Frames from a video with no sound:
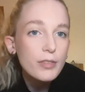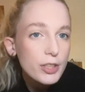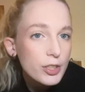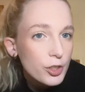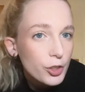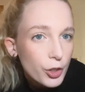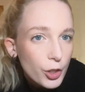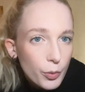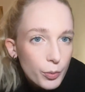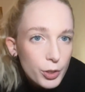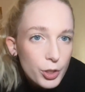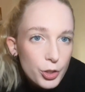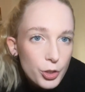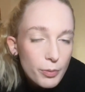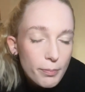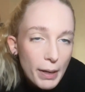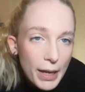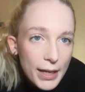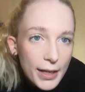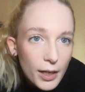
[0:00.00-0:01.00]
You know when you do
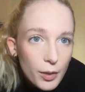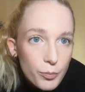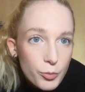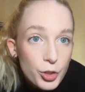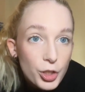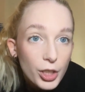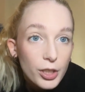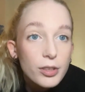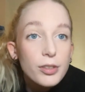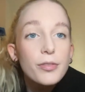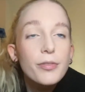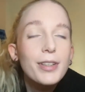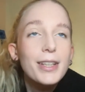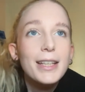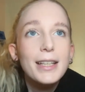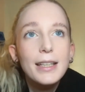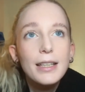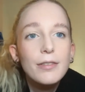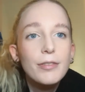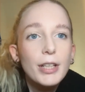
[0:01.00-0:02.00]
makeup just for the
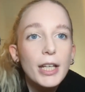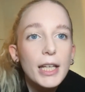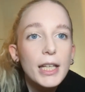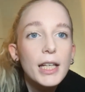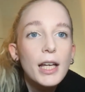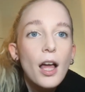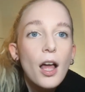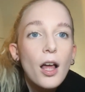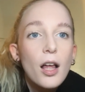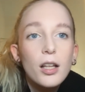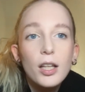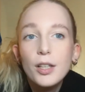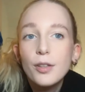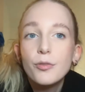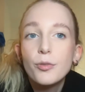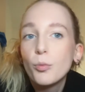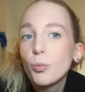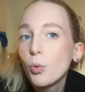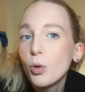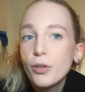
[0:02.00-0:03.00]
evening, like
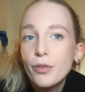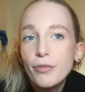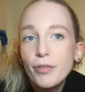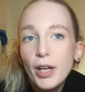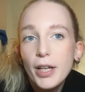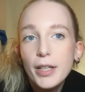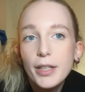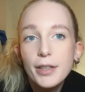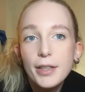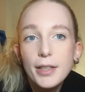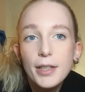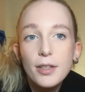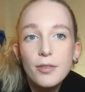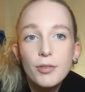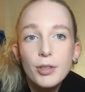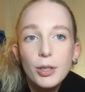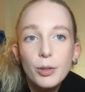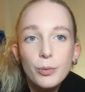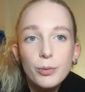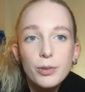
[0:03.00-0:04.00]
for one event in the
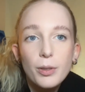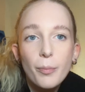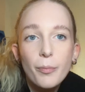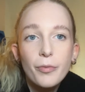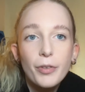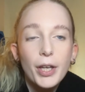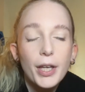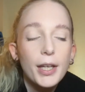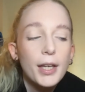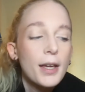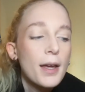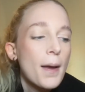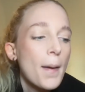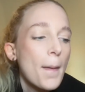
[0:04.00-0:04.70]
evening or something?